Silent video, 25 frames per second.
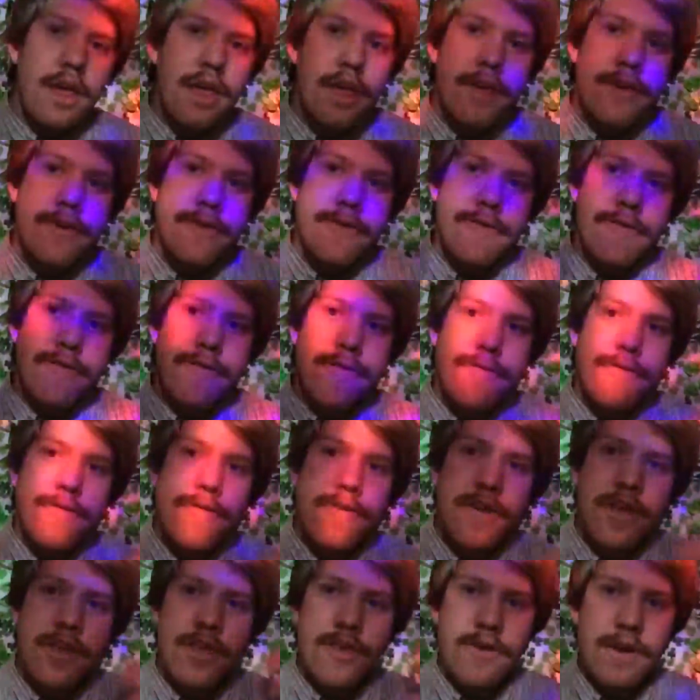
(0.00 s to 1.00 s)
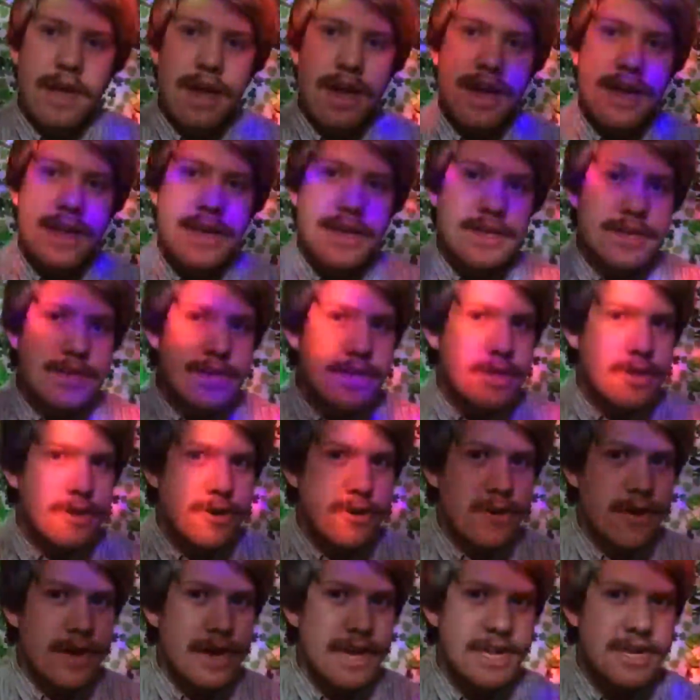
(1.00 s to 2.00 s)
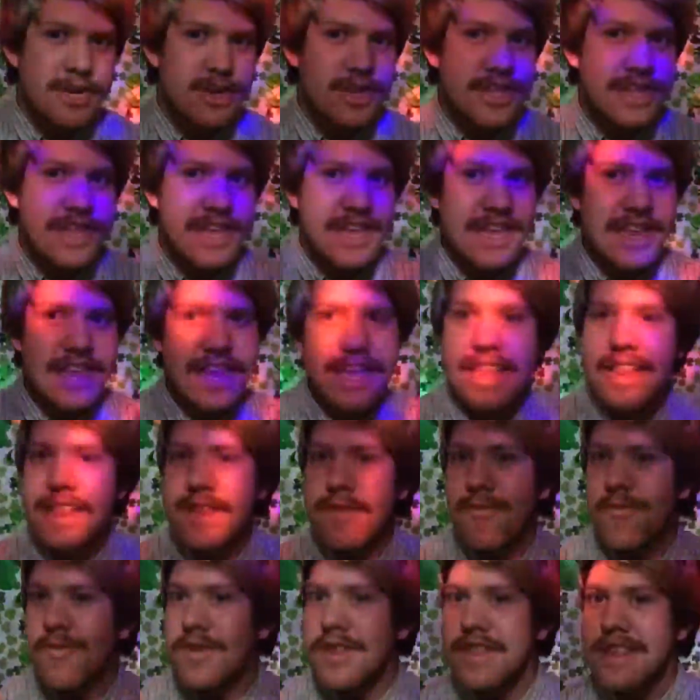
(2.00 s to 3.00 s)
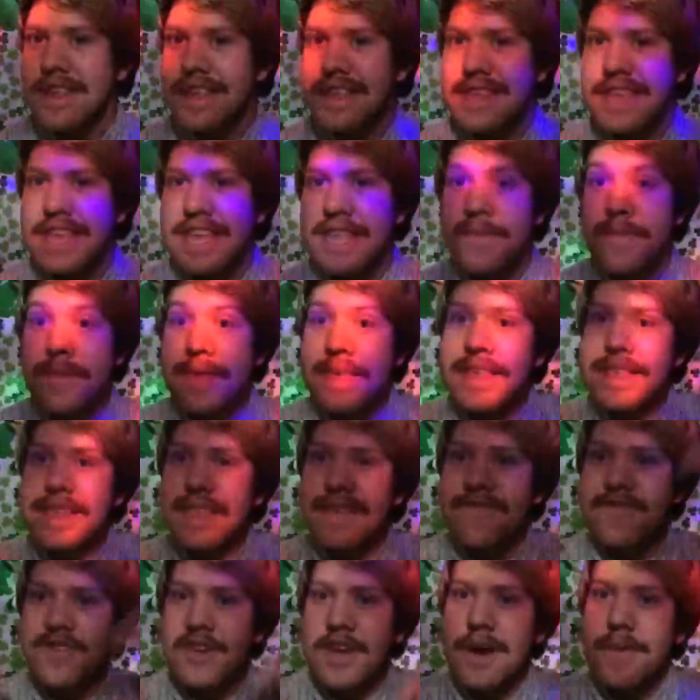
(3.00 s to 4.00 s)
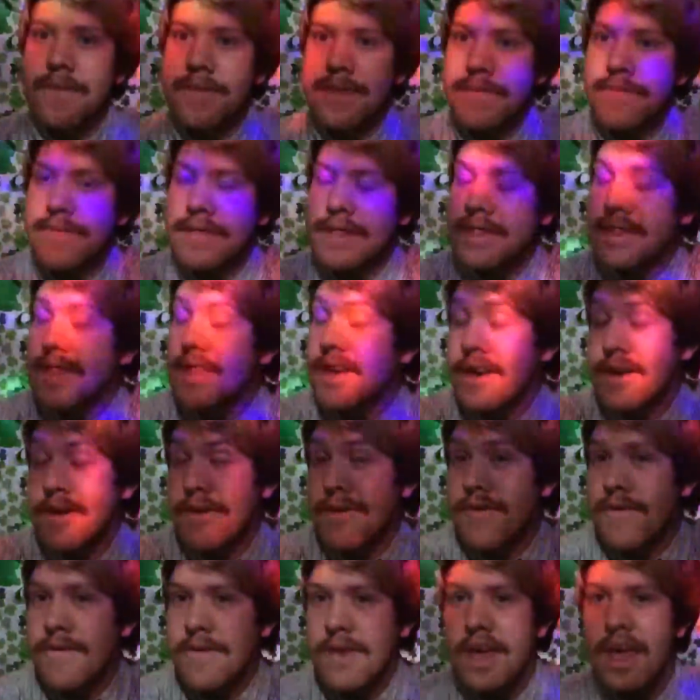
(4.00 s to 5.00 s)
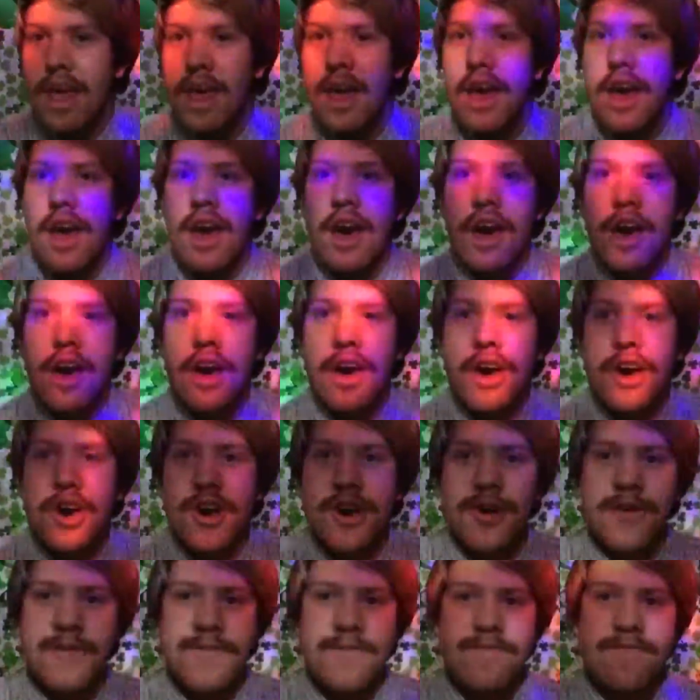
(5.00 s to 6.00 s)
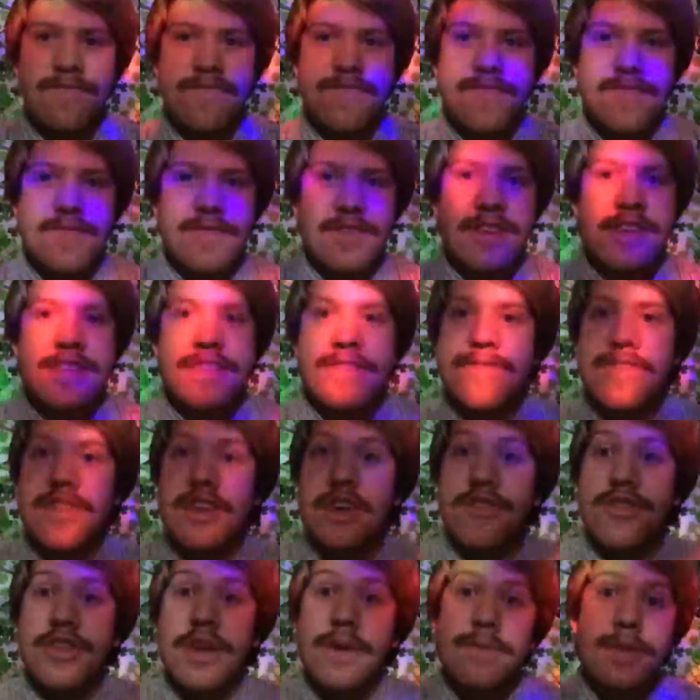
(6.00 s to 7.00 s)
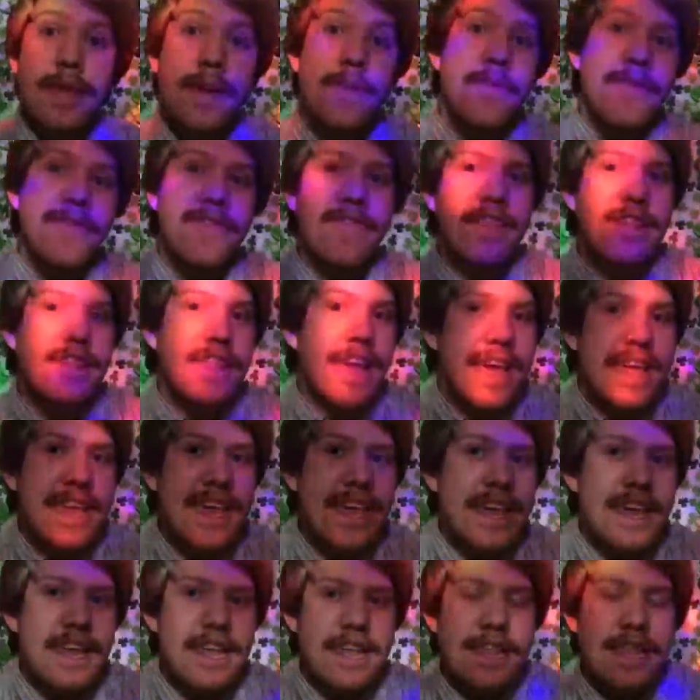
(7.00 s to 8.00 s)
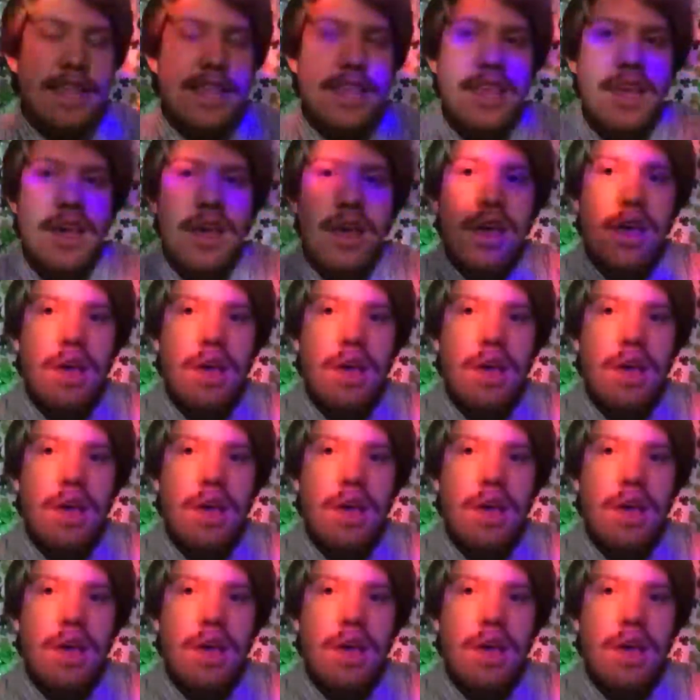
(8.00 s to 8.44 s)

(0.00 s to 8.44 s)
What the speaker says: if you guys are interested in one of these sets, please leave in the comments below. Give this video a thumbs up if you like it.